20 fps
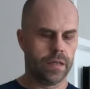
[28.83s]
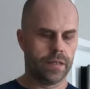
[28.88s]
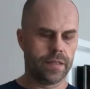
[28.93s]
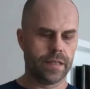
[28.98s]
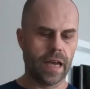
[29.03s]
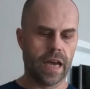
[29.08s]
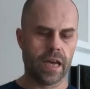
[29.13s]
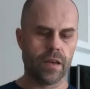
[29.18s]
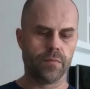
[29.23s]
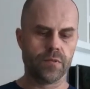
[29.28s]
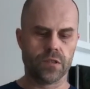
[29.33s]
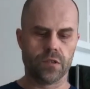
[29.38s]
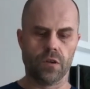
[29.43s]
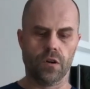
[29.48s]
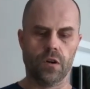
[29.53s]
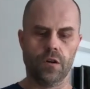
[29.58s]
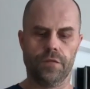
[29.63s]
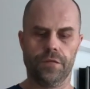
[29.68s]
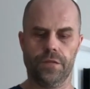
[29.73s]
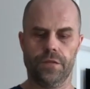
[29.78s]
types
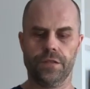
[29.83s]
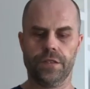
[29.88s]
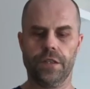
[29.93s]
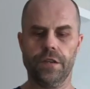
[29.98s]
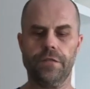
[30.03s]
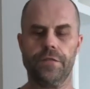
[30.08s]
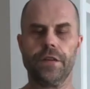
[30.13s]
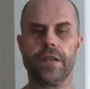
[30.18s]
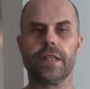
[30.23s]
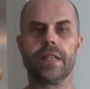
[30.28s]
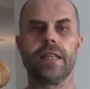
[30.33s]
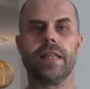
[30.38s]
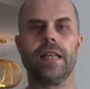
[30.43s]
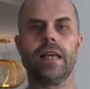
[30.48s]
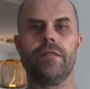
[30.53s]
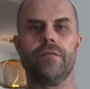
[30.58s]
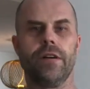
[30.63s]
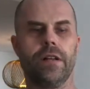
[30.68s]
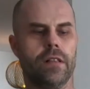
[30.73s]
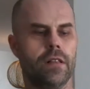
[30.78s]
of different
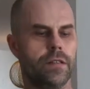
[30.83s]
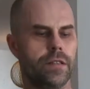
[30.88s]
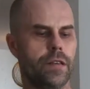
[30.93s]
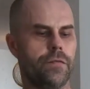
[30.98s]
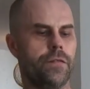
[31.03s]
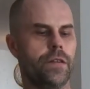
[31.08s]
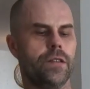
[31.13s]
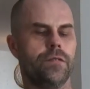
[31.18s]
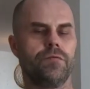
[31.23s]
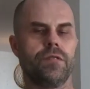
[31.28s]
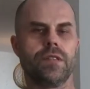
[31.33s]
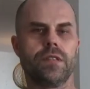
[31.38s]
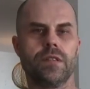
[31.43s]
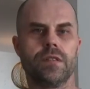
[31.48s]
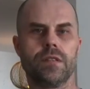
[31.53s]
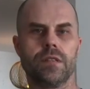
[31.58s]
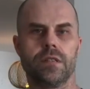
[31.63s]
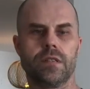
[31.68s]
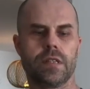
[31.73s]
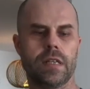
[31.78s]

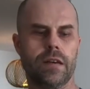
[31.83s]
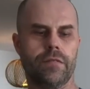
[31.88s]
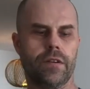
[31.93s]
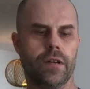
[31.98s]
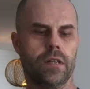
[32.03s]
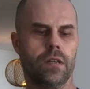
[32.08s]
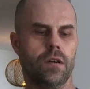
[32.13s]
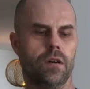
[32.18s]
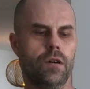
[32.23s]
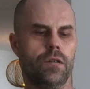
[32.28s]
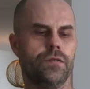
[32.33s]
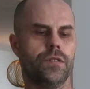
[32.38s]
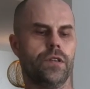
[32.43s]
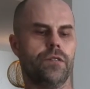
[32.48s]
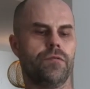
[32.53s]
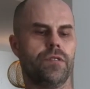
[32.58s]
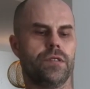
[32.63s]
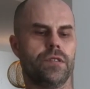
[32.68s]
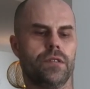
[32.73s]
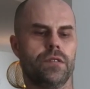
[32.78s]
resistance level of
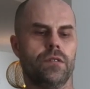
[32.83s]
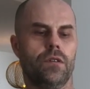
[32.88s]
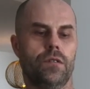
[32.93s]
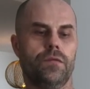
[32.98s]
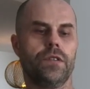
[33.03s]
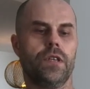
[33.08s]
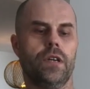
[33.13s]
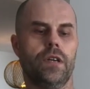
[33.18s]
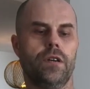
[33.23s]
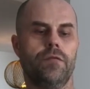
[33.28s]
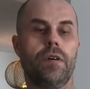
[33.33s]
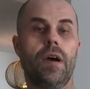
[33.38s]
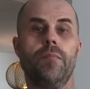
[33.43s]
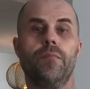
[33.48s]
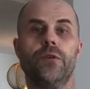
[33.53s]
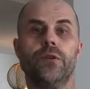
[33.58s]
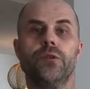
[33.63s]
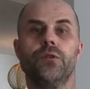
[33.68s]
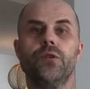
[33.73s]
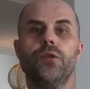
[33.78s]
the
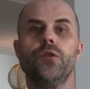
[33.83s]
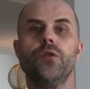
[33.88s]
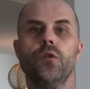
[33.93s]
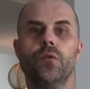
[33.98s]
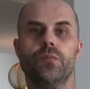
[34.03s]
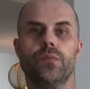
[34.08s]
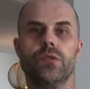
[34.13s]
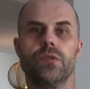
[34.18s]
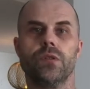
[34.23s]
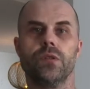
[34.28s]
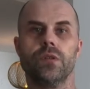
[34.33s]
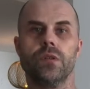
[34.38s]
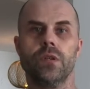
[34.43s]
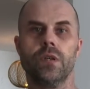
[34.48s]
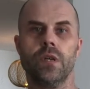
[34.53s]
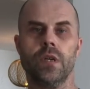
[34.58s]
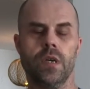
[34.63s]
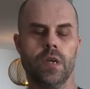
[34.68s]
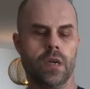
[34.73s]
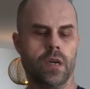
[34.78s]
rubber tubes.
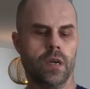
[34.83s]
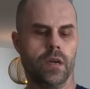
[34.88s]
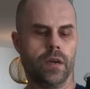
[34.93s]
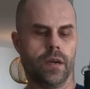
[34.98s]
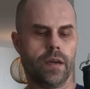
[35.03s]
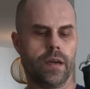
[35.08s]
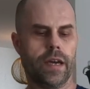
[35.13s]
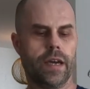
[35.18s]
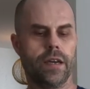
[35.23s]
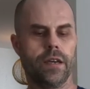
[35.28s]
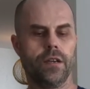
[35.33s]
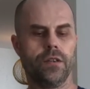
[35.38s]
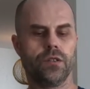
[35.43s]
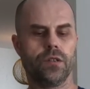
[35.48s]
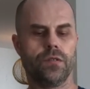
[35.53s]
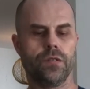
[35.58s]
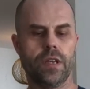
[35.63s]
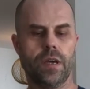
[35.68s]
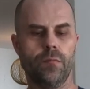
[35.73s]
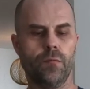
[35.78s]
Okay, each
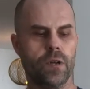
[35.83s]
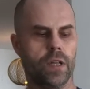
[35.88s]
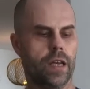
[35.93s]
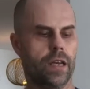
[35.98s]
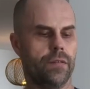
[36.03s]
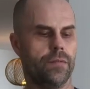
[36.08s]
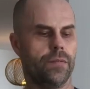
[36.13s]
of them will